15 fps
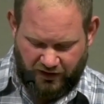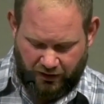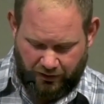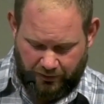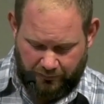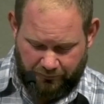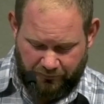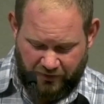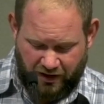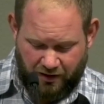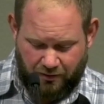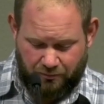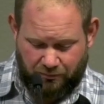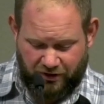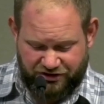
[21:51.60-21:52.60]
Um,
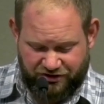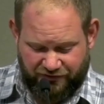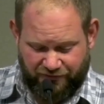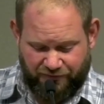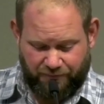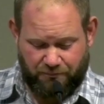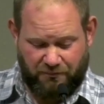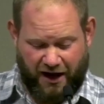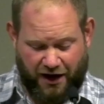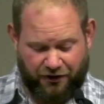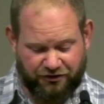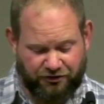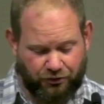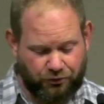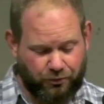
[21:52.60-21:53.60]
much of
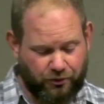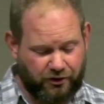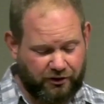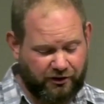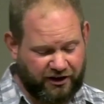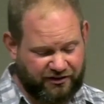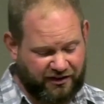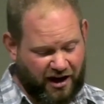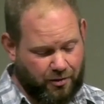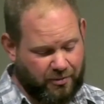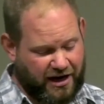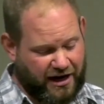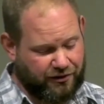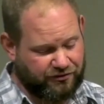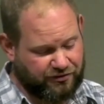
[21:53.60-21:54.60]
household work has now
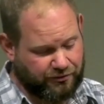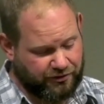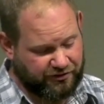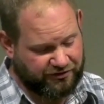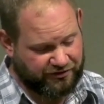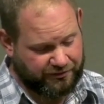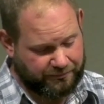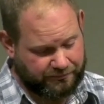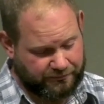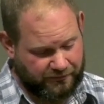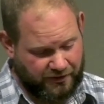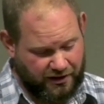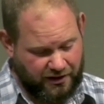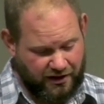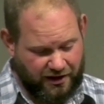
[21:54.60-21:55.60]
been outsourced.
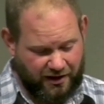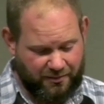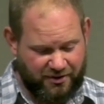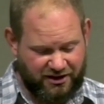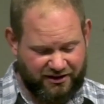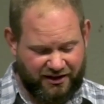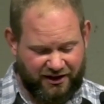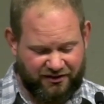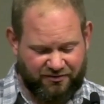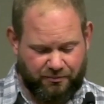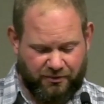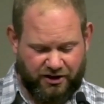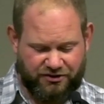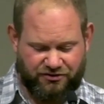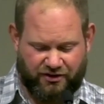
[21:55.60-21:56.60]
Um, it takes
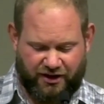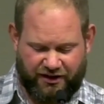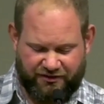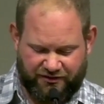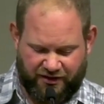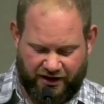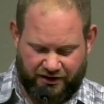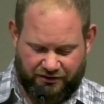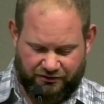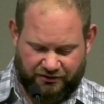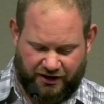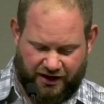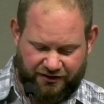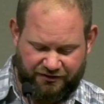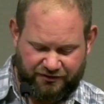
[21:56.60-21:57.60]
much less to handle
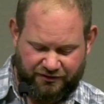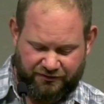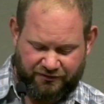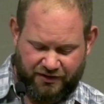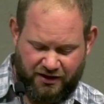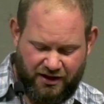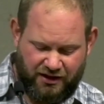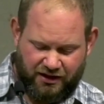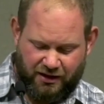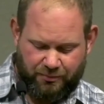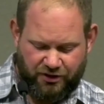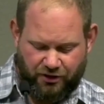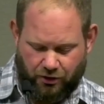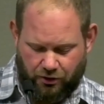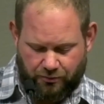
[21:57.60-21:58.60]
tasks of
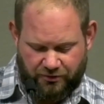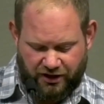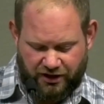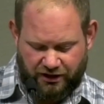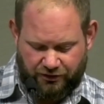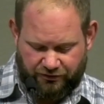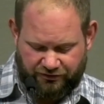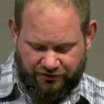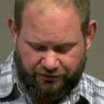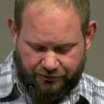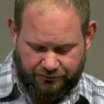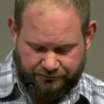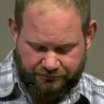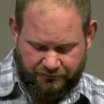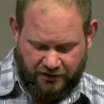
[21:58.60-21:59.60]
keeping the home than it used
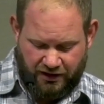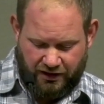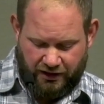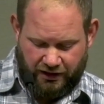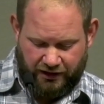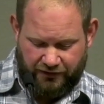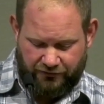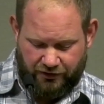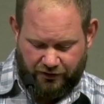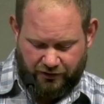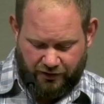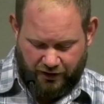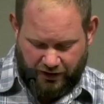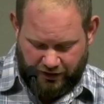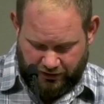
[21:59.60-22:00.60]
to. And
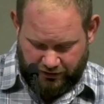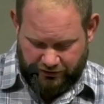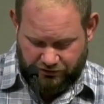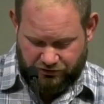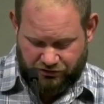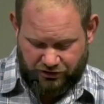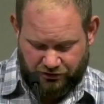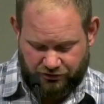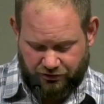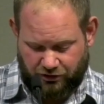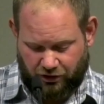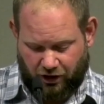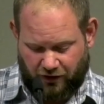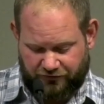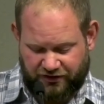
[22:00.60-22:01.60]
even uh, children
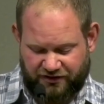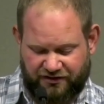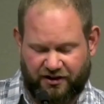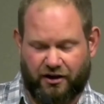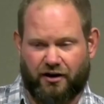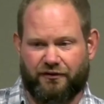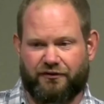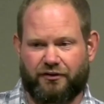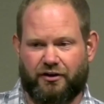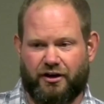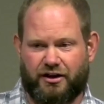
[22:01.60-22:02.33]
are often sent off for